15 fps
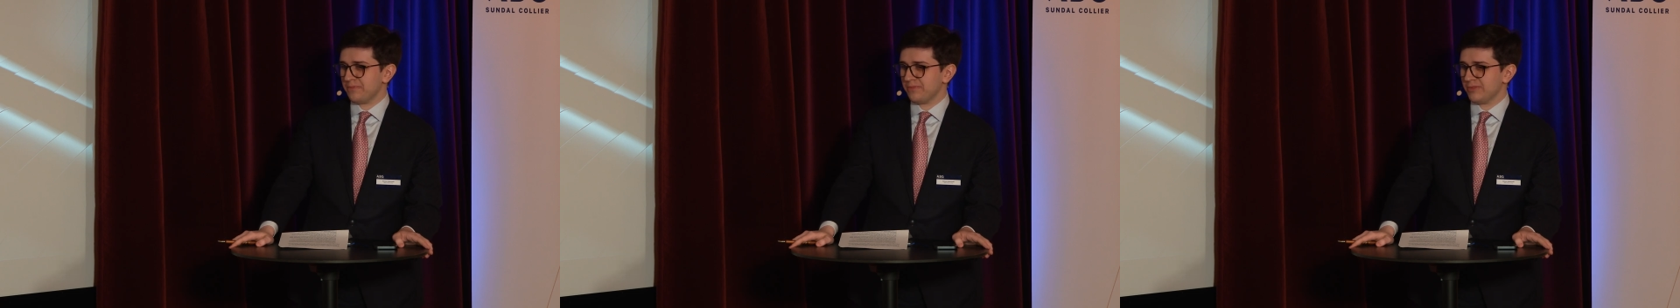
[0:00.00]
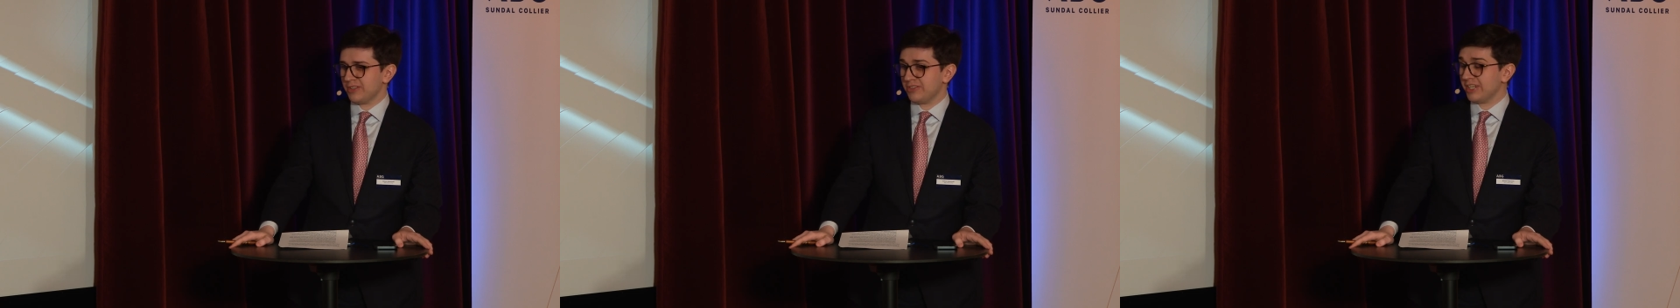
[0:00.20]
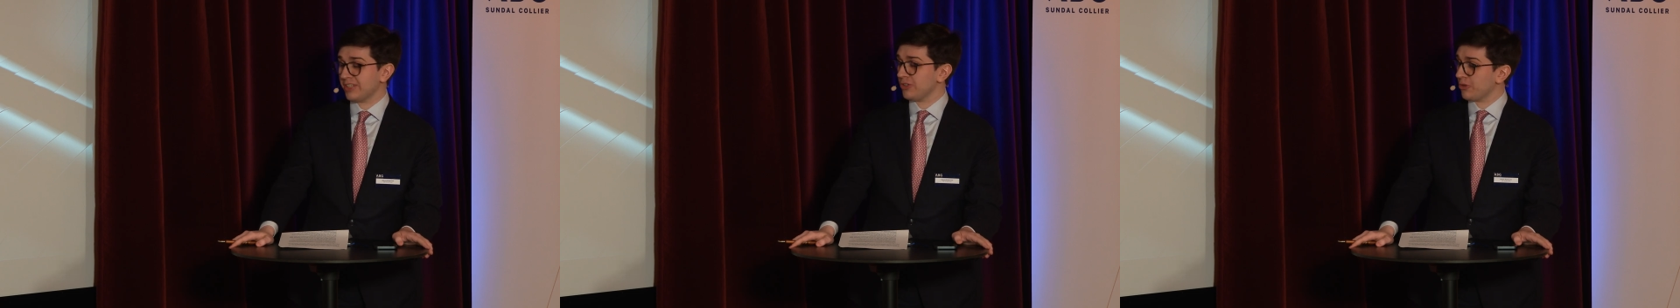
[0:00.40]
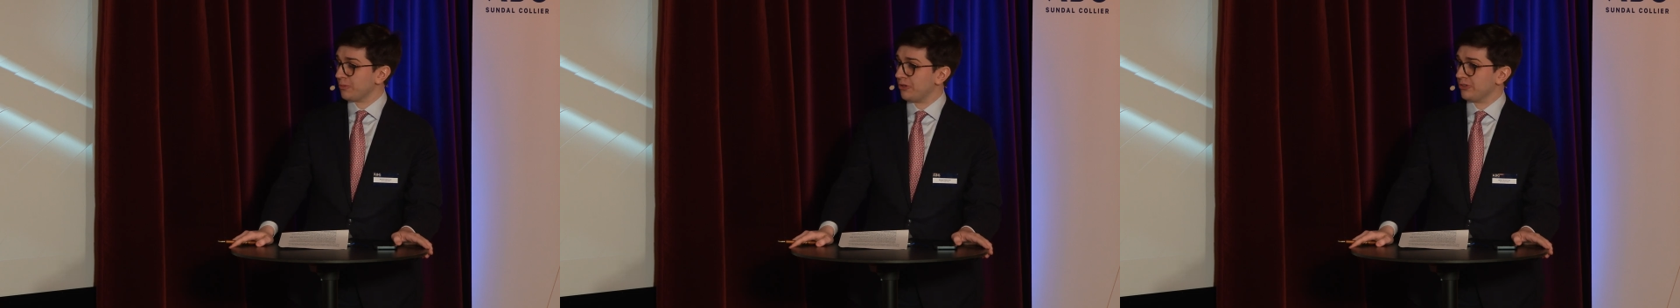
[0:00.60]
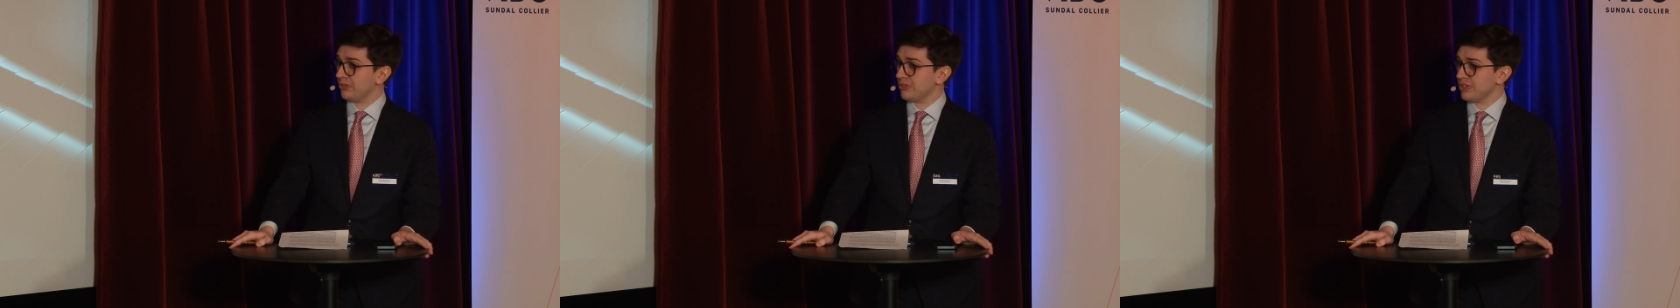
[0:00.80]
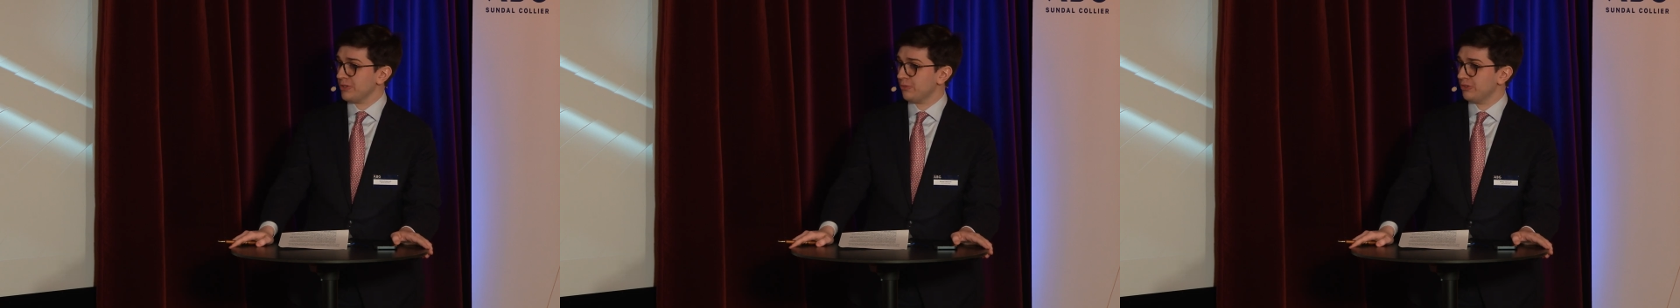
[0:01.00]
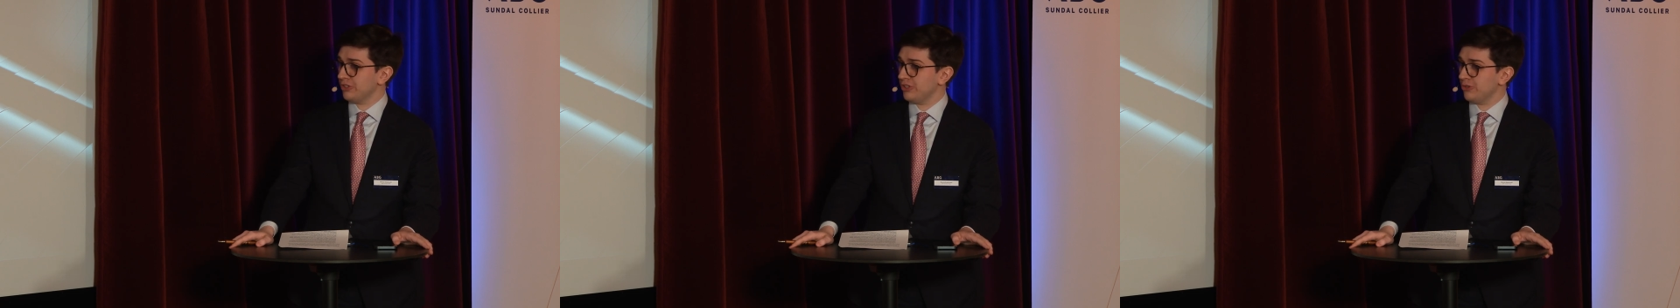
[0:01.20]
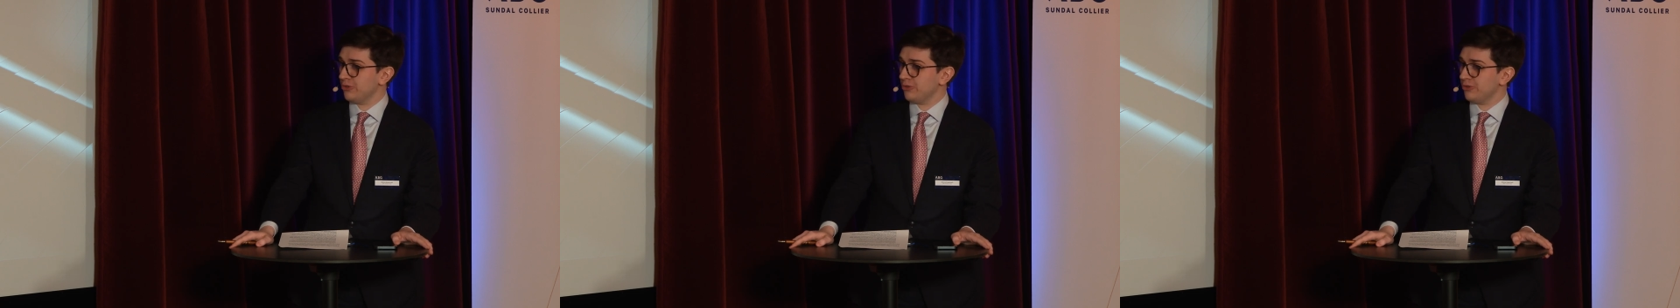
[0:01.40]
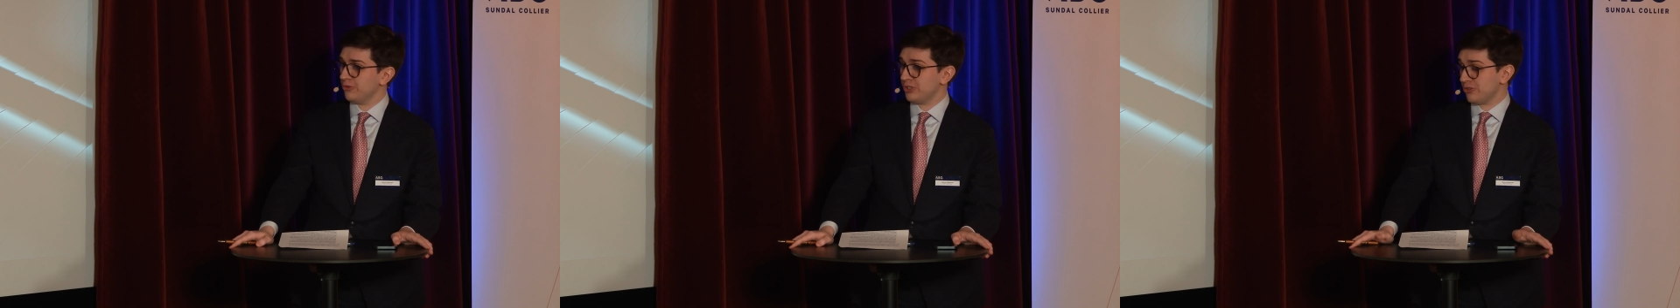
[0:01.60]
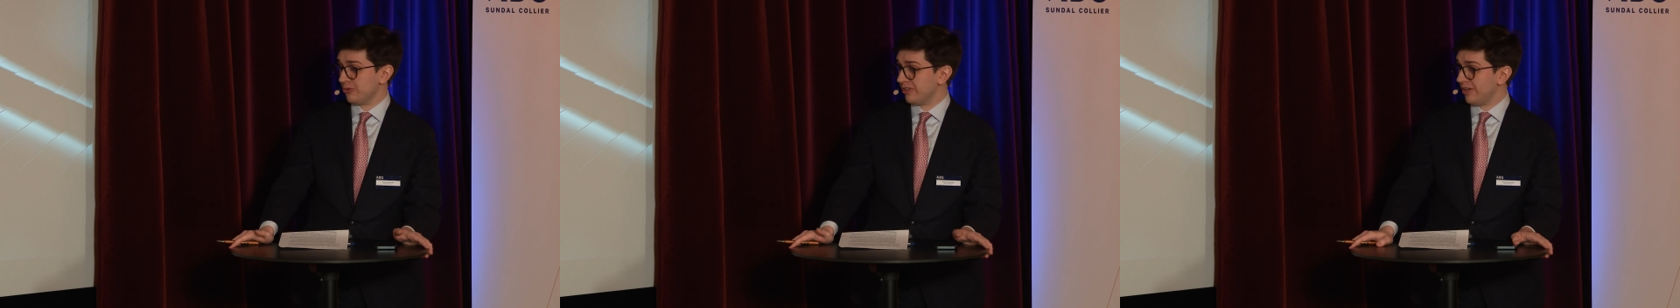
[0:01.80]
the TikTok partnership with you,
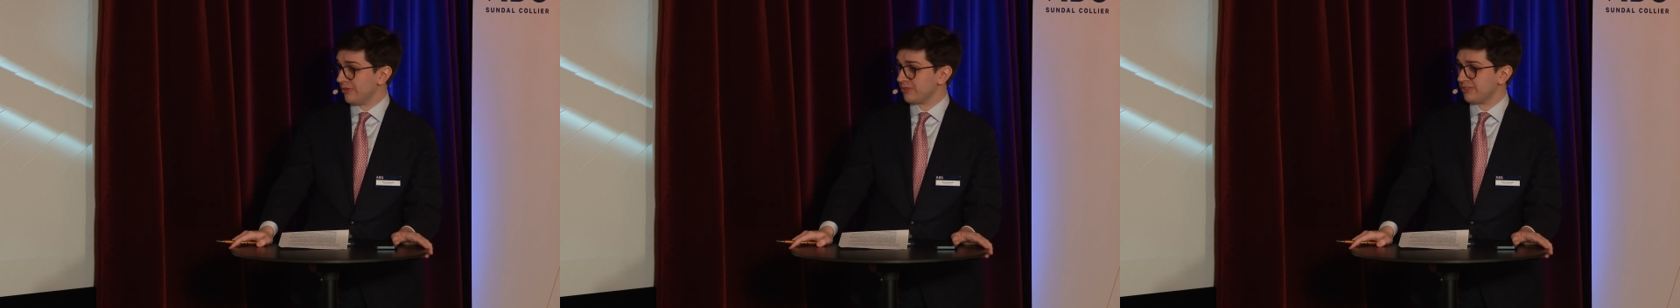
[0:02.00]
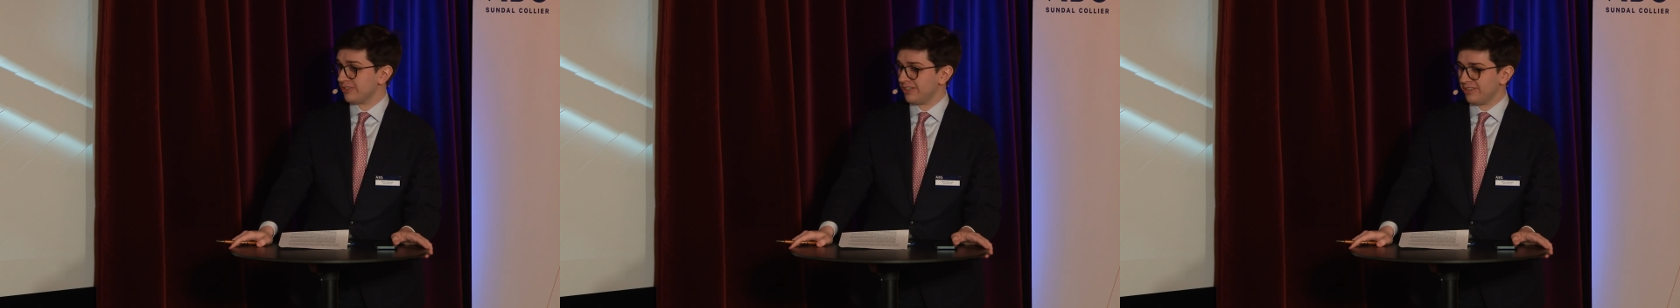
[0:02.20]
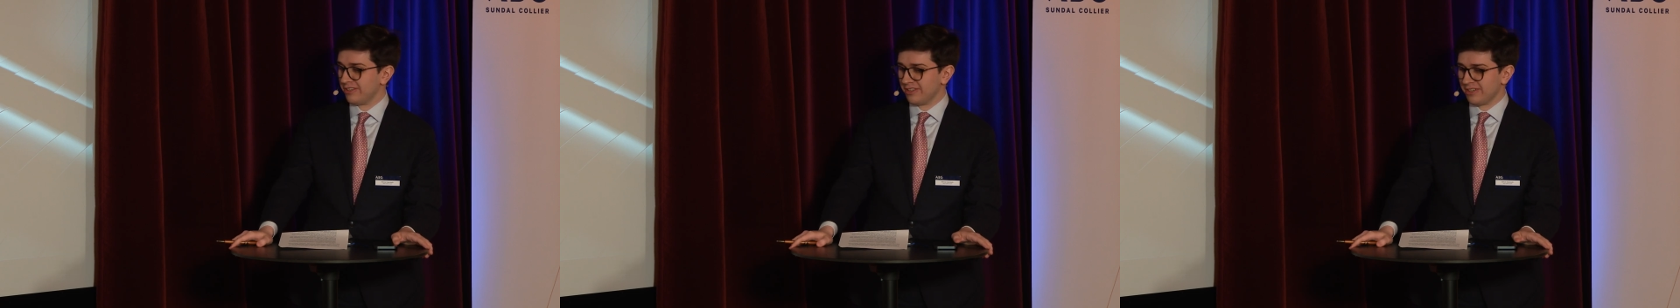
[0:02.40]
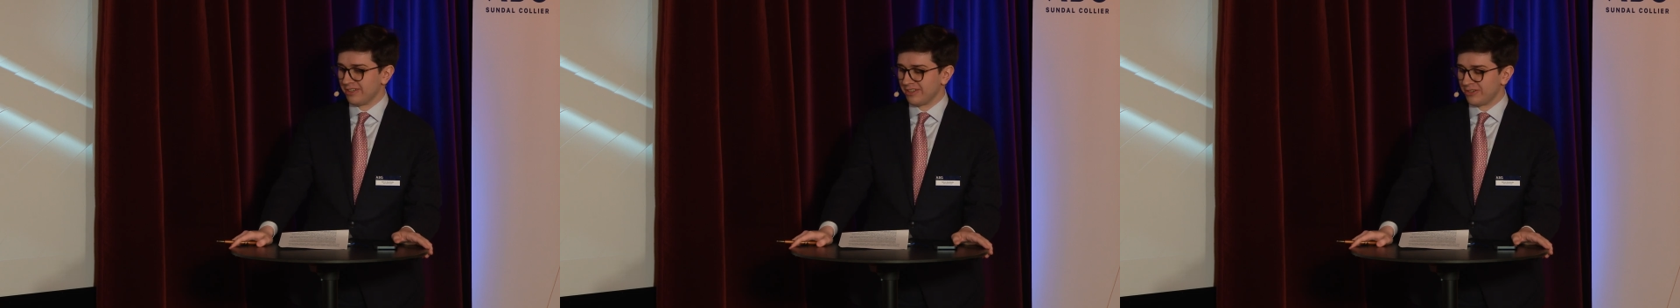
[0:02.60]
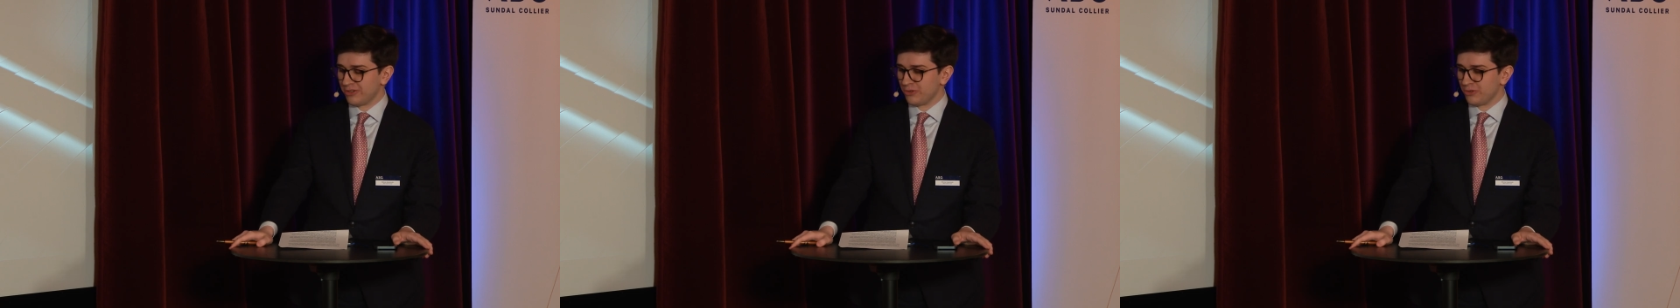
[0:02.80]
which you announced in